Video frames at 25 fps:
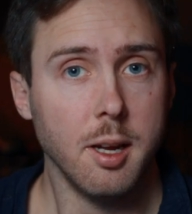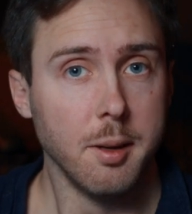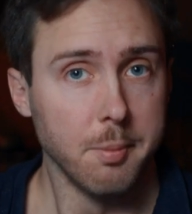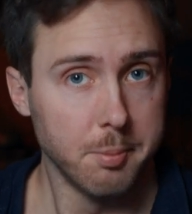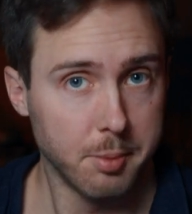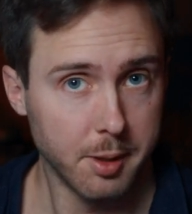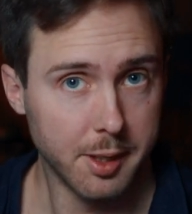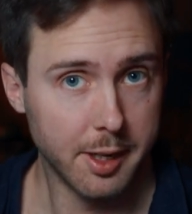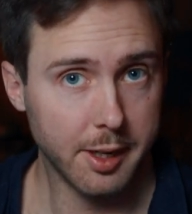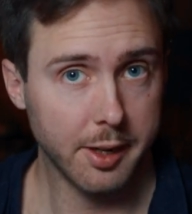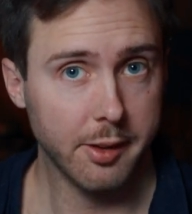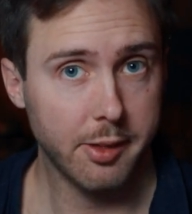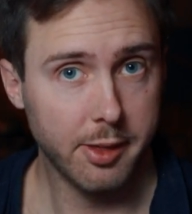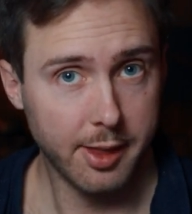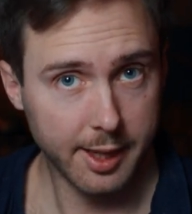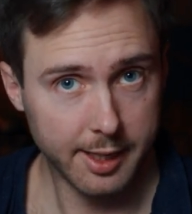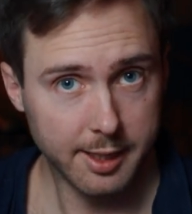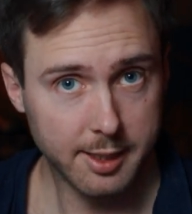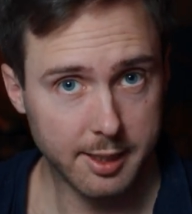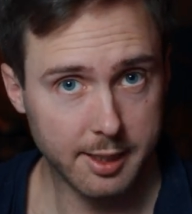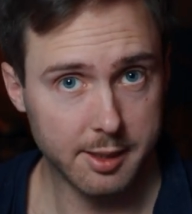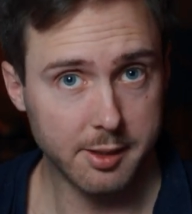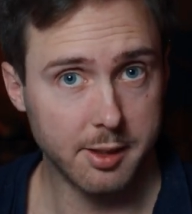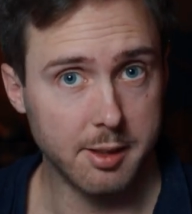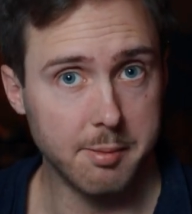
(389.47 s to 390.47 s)
but I
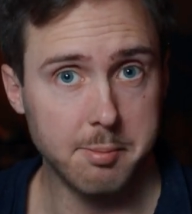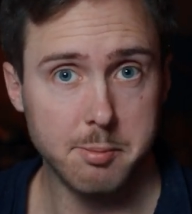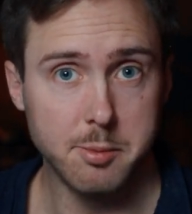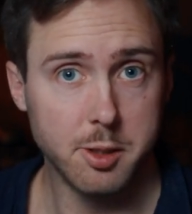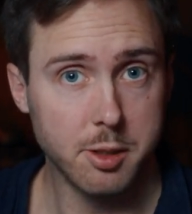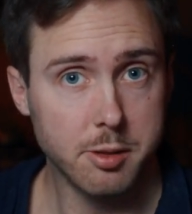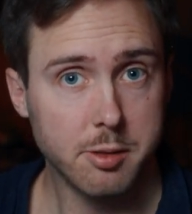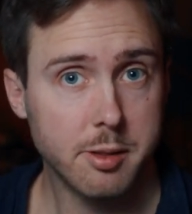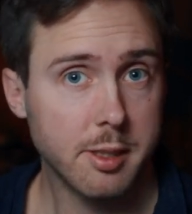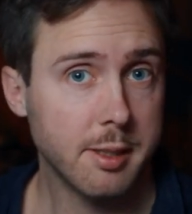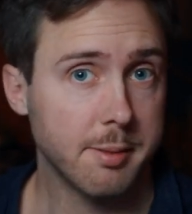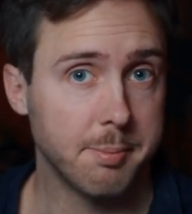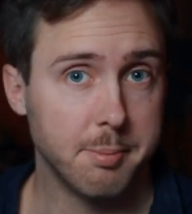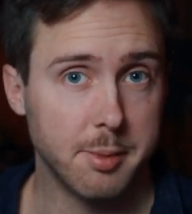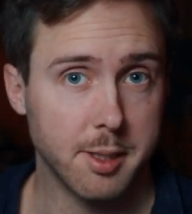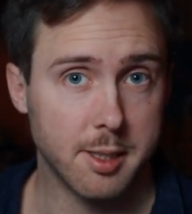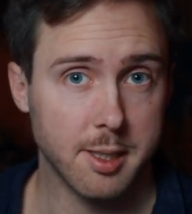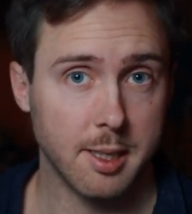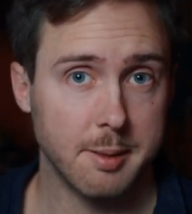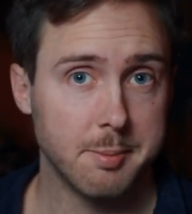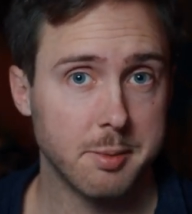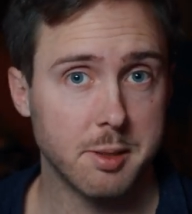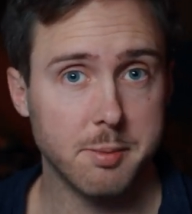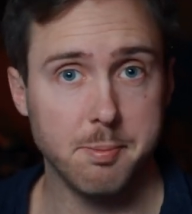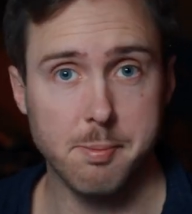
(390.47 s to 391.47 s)
think the music
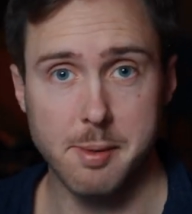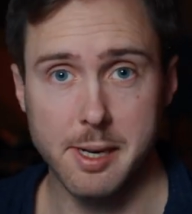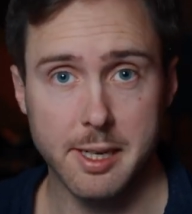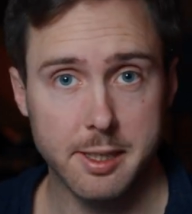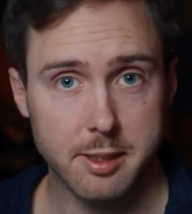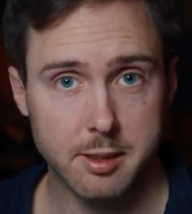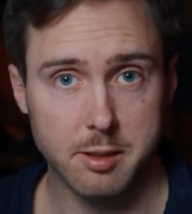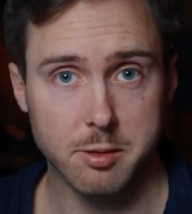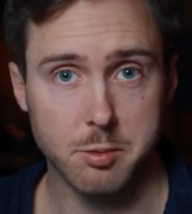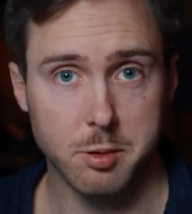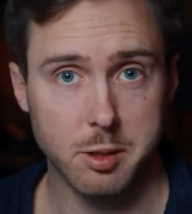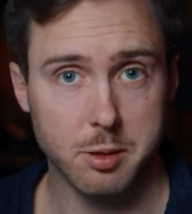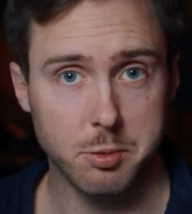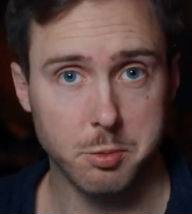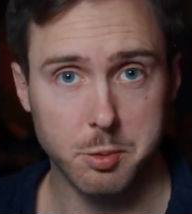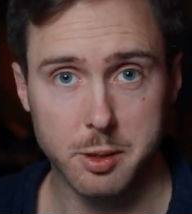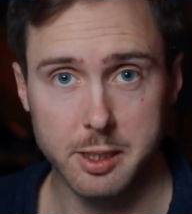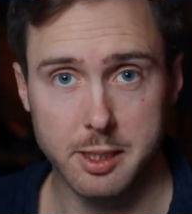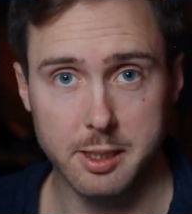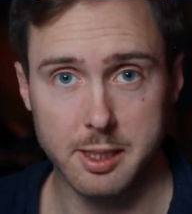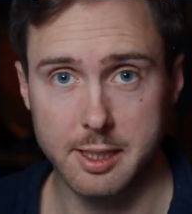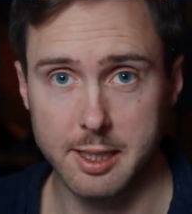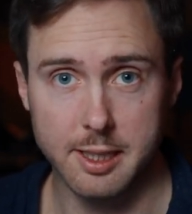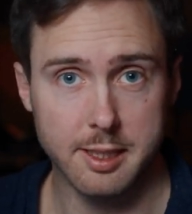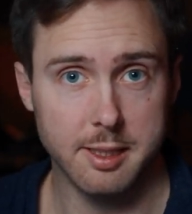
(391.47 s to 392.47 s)
becomes better when we
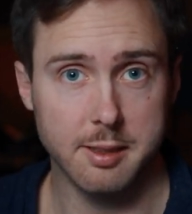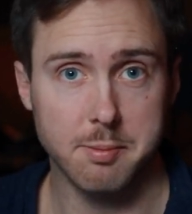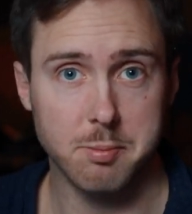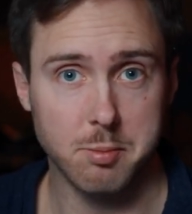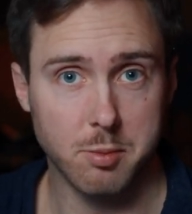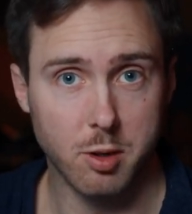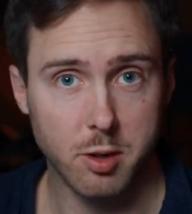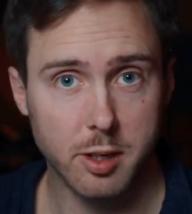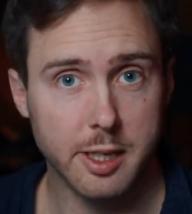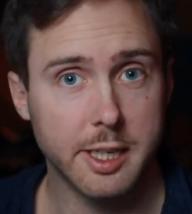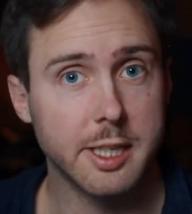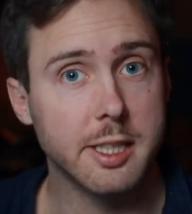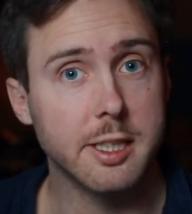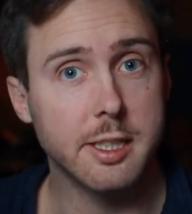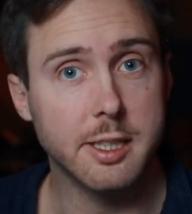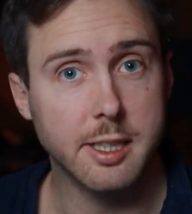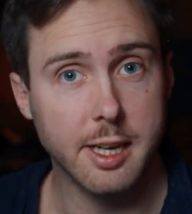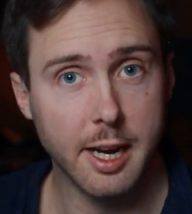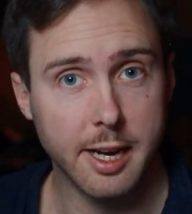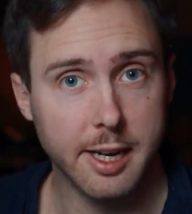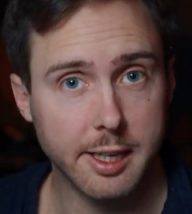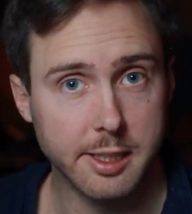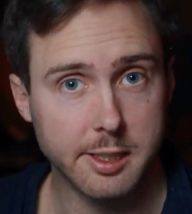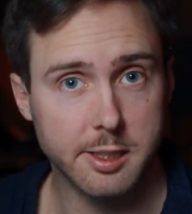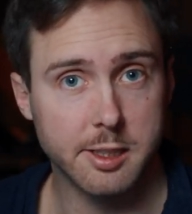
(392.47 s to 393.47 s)
get more
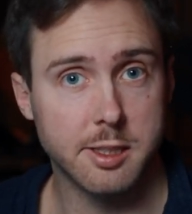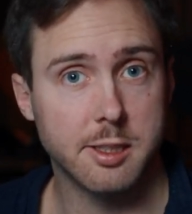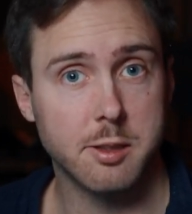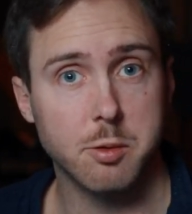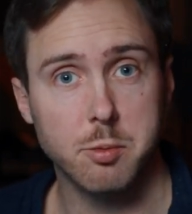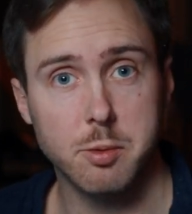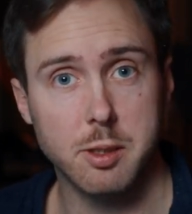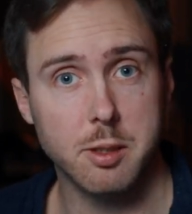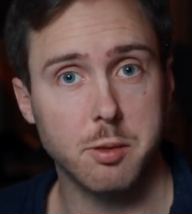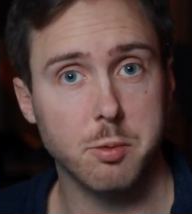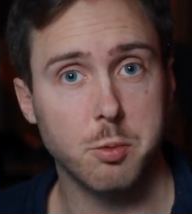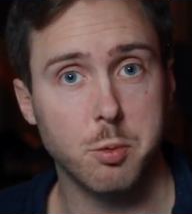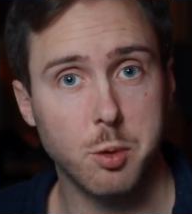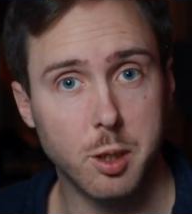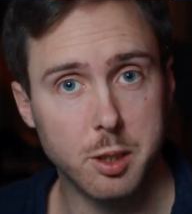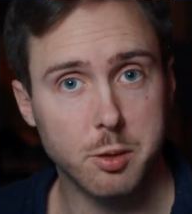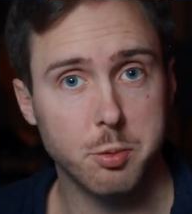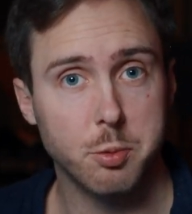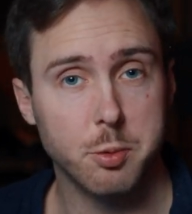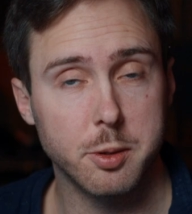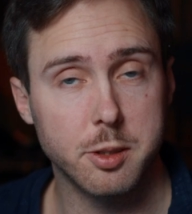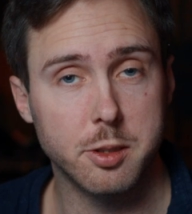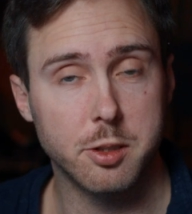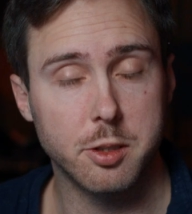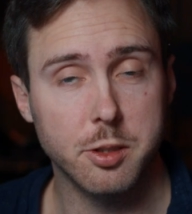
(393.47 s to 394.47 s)
engaged with what
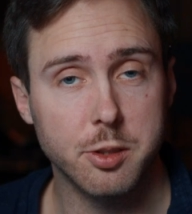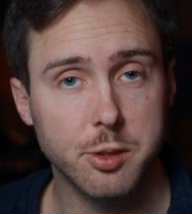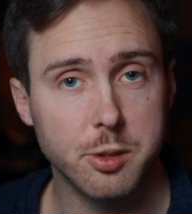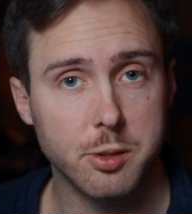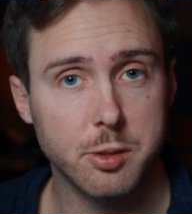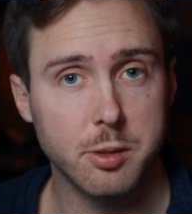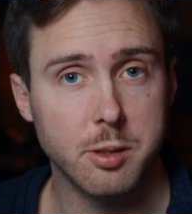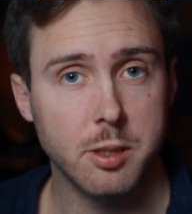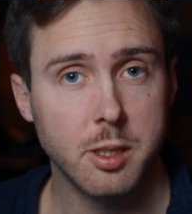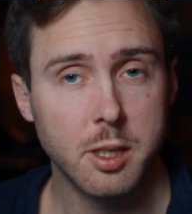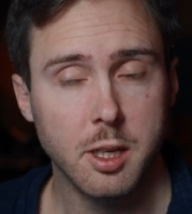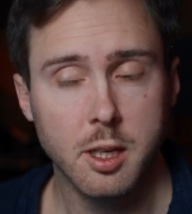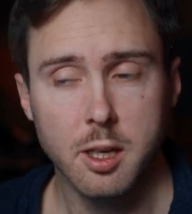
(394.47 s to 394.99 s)
we do,